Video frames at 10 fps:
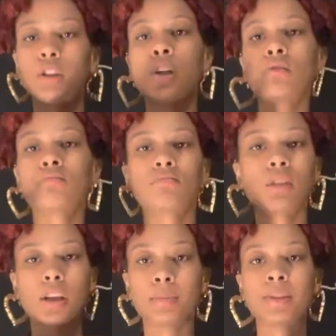know?
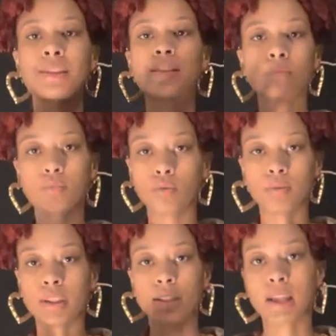It can be simple,
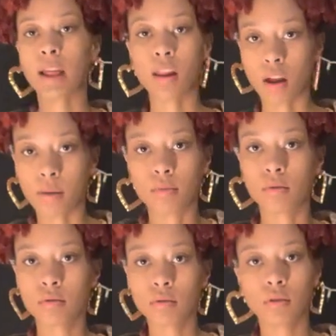but style up.
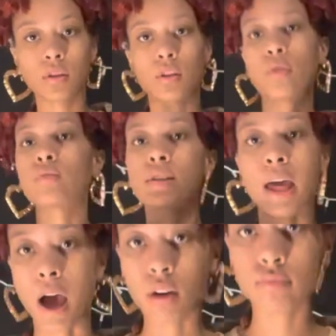Your own style.
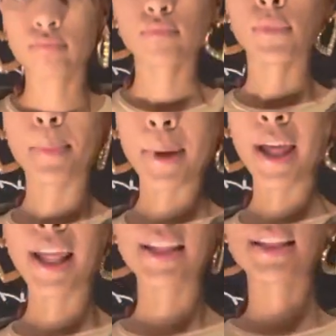But
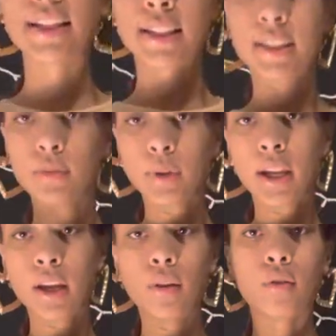I like this, with
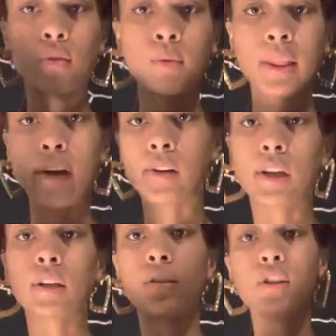it or without
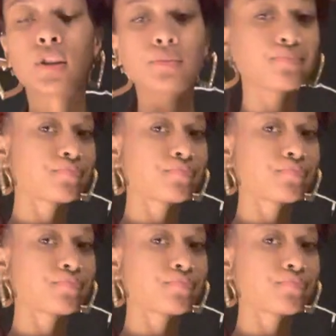it, you know?